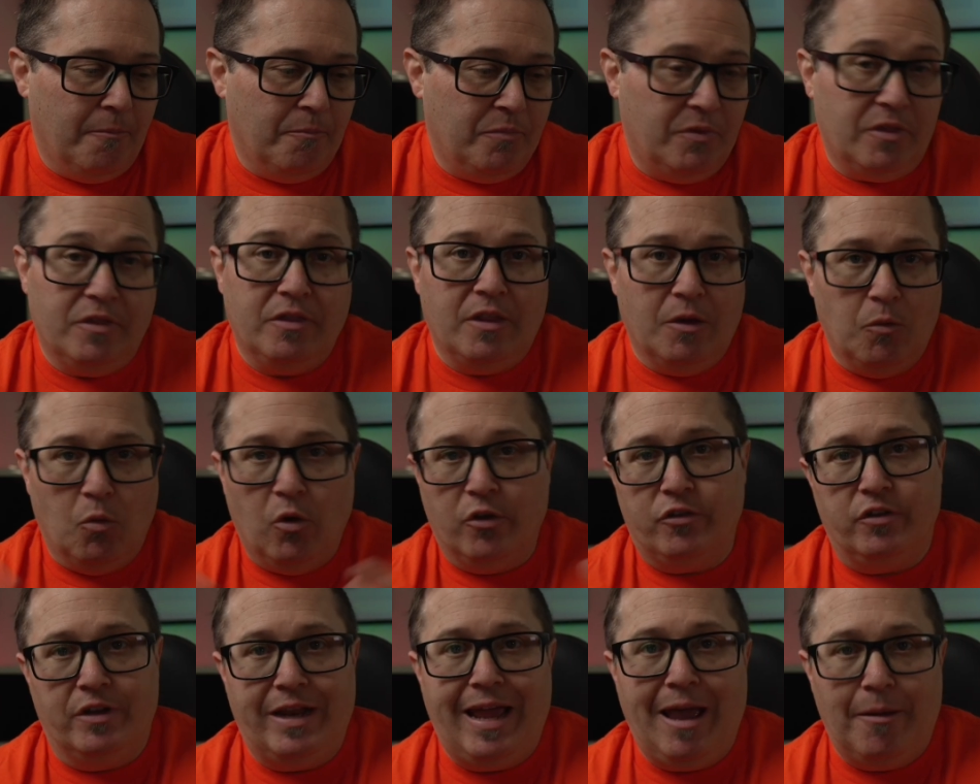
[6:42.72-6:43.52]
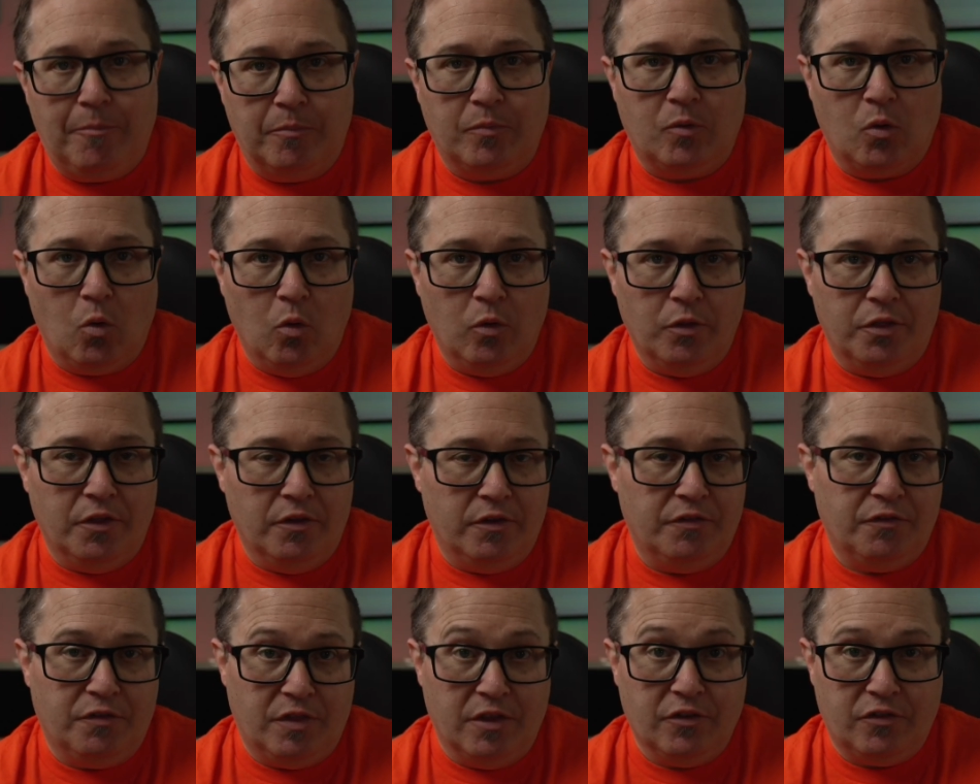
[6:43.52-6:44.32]
There was an app called the
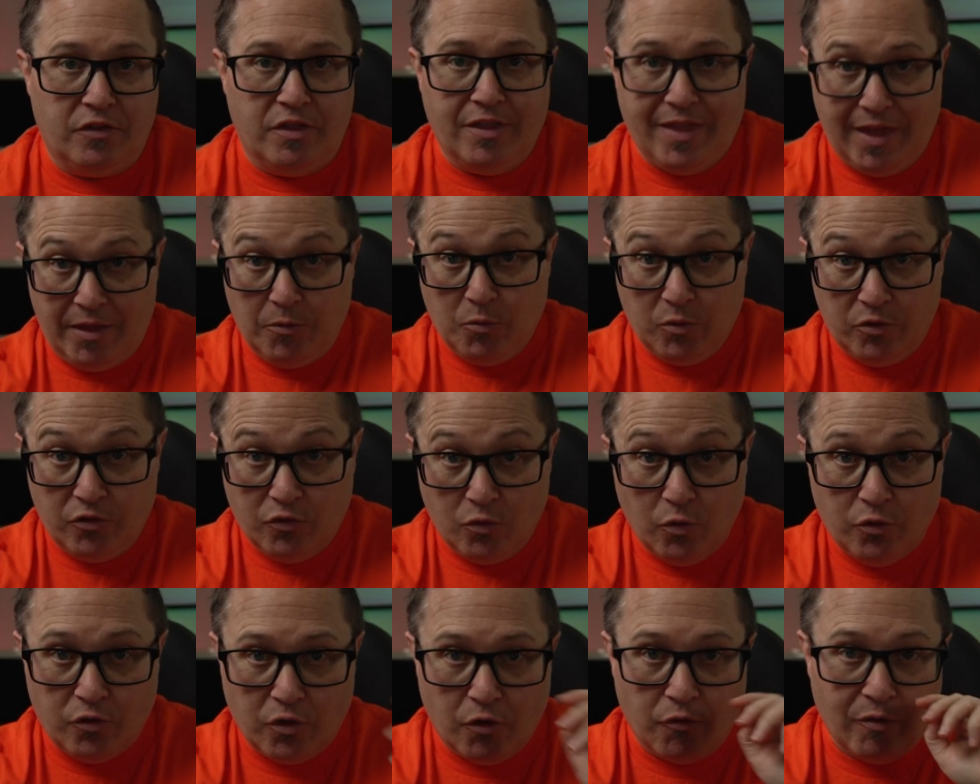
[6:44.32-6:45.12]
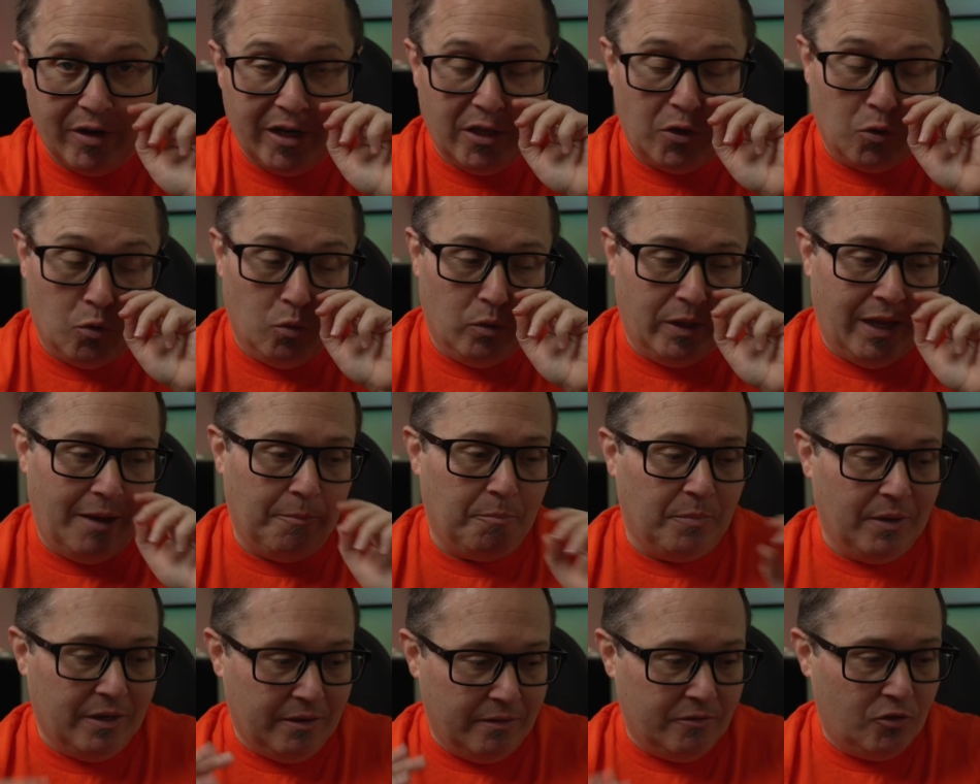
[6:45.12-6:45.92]
if this then that, which is also a really cool app,
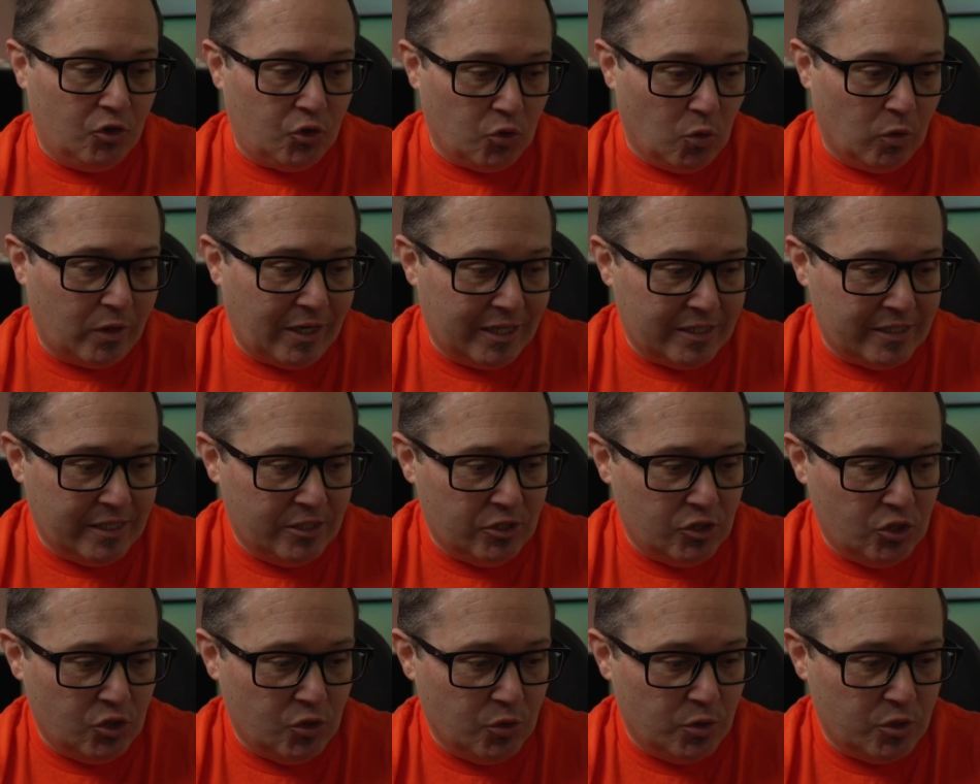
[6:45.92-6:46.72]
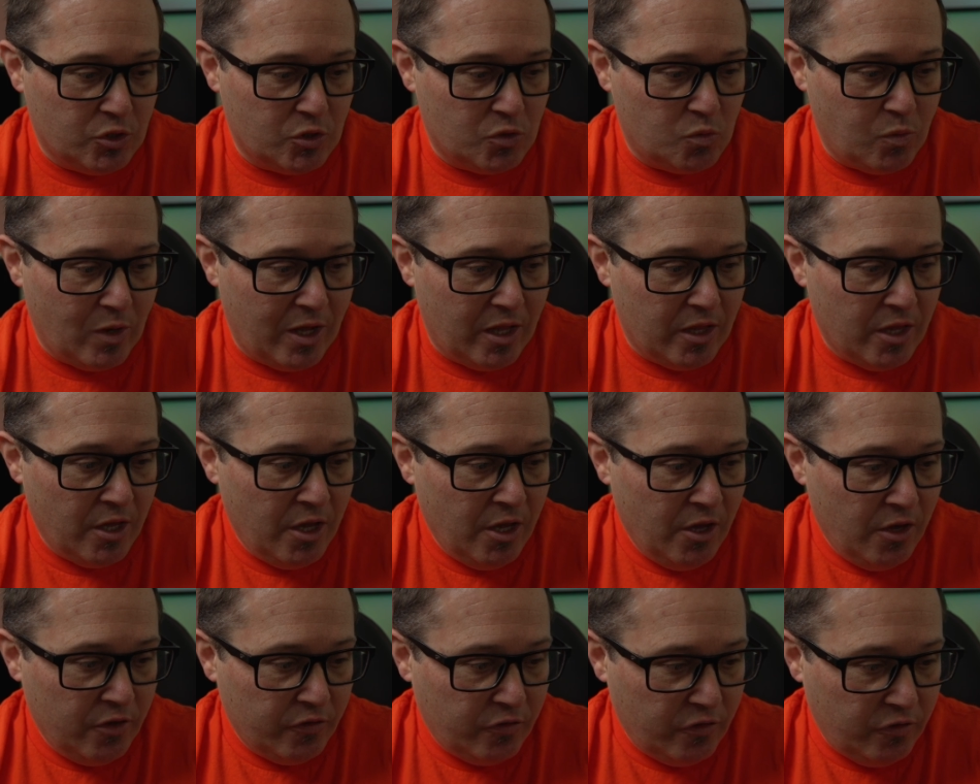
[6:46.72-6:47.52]
but Shortcuts lets you do it as well.
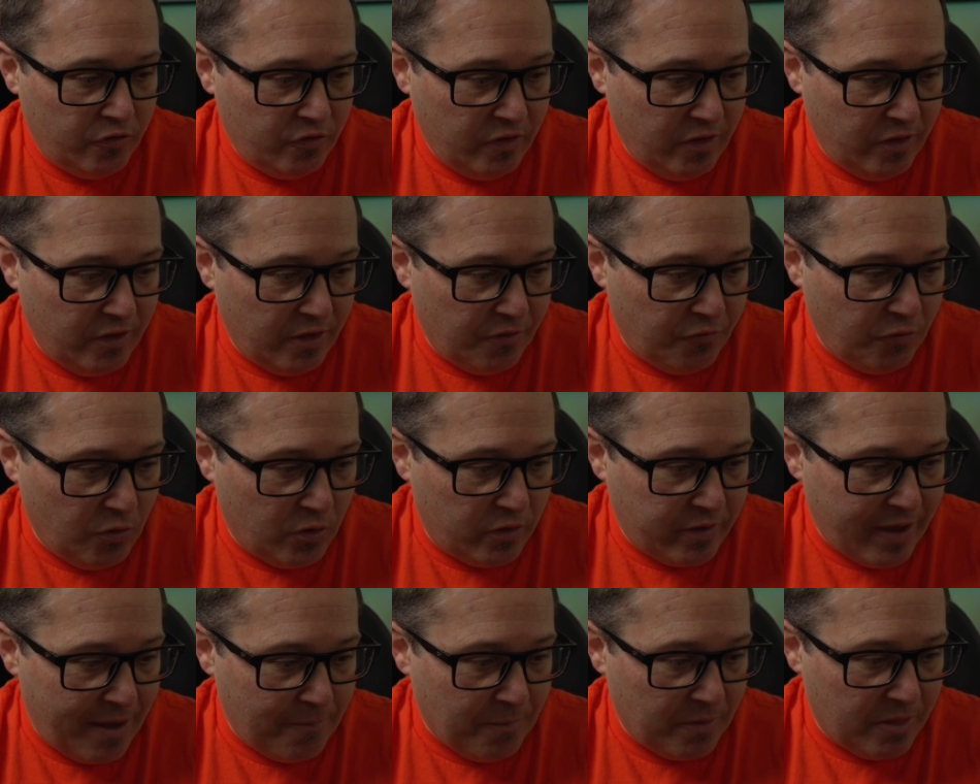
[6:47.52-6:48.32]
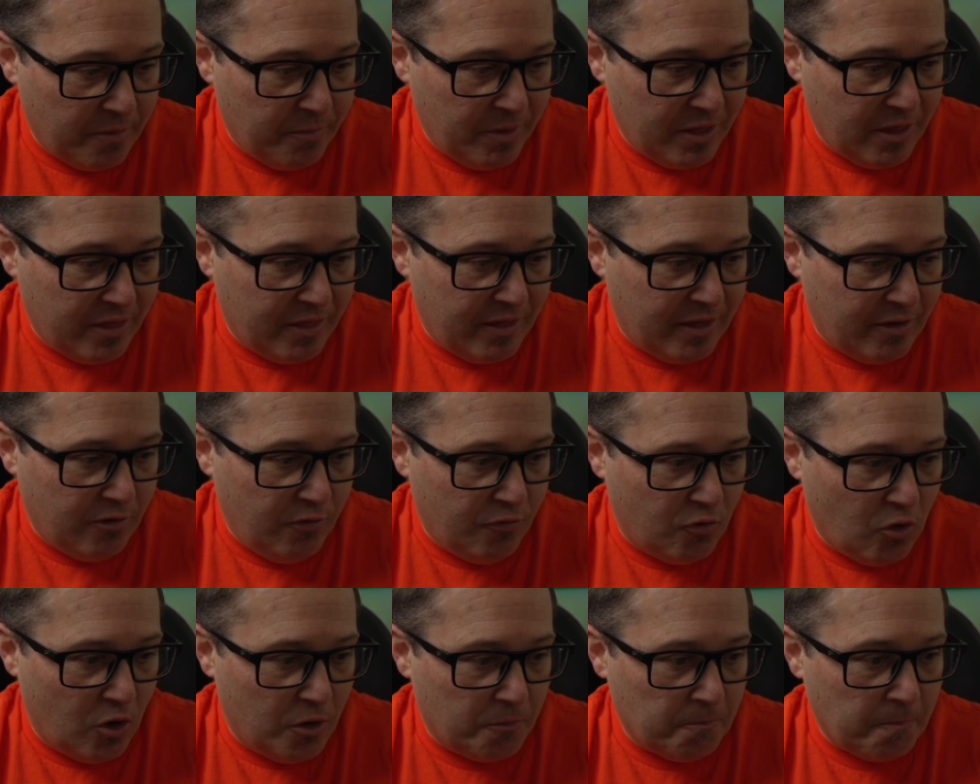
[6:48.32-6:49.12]
So you see, if you tap in the middle there, you've
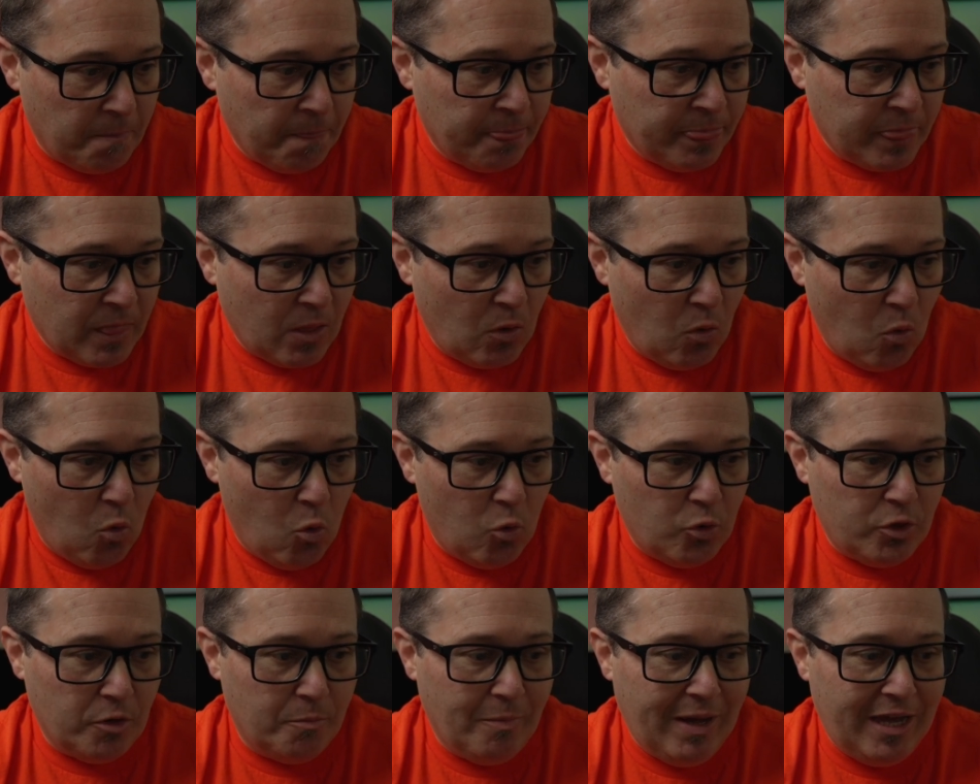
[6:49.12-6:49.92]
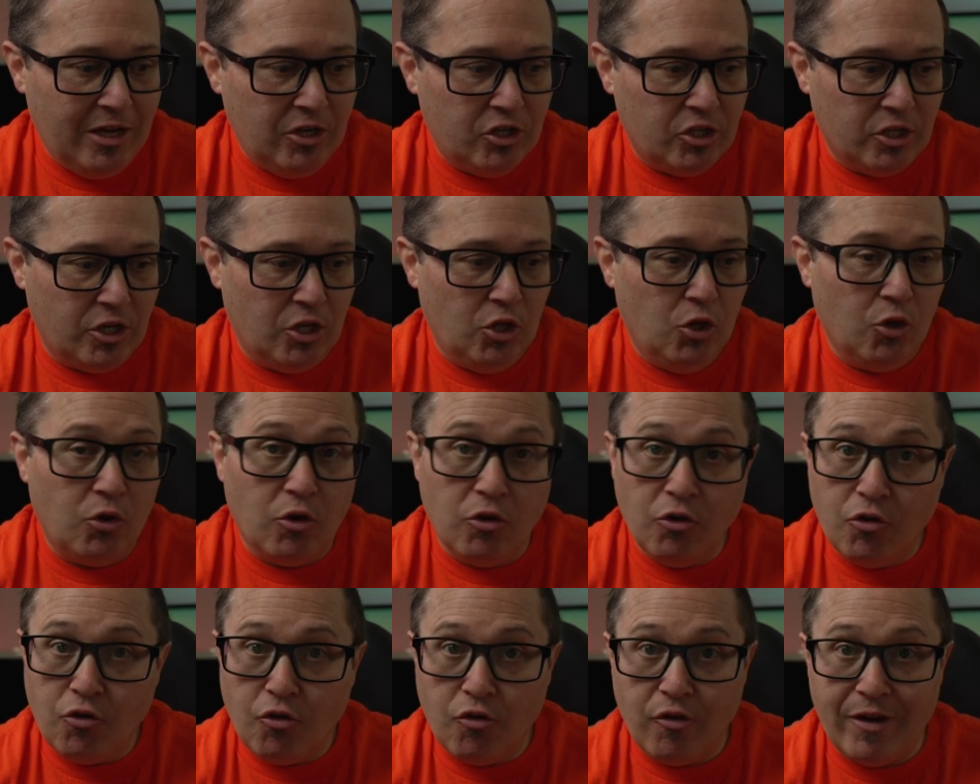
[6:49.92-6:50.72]
got automation. You can
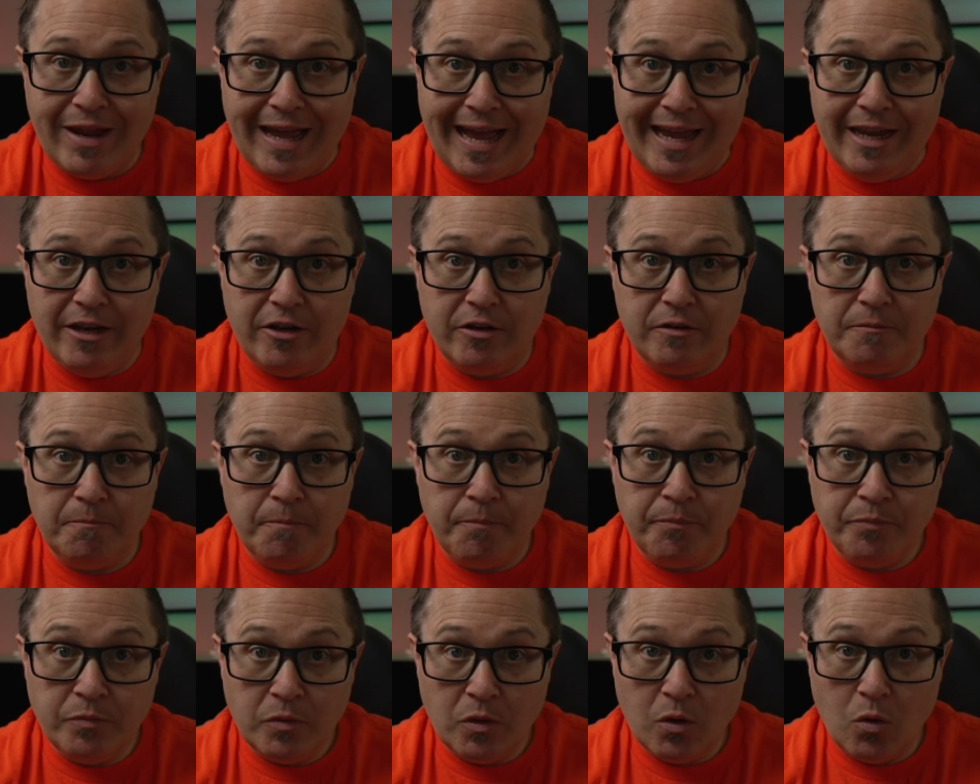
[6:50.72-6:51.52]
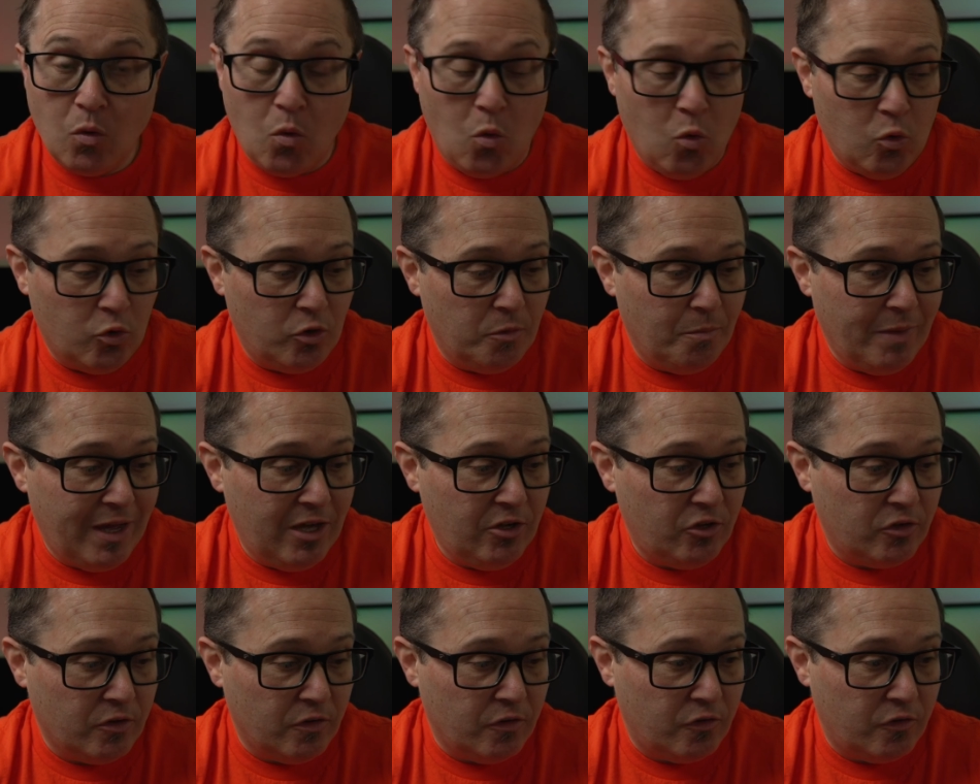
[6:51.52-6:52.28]
create automation.